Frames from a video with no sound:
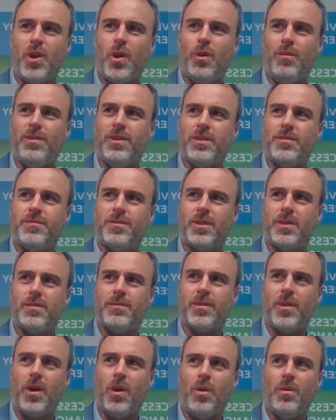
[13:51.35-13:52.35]
COVID for
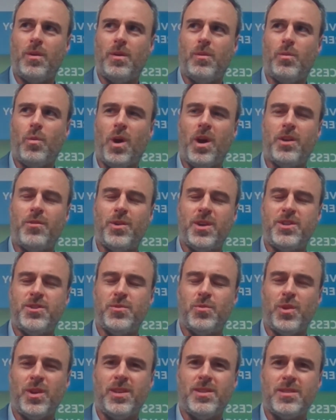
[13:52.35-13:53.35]
a wide range
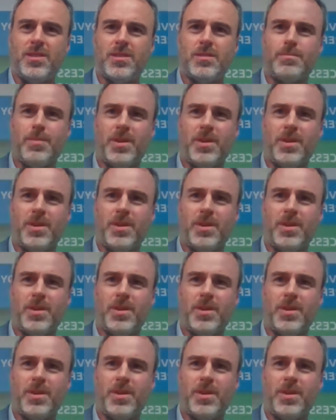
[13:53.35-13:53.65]
of reasons,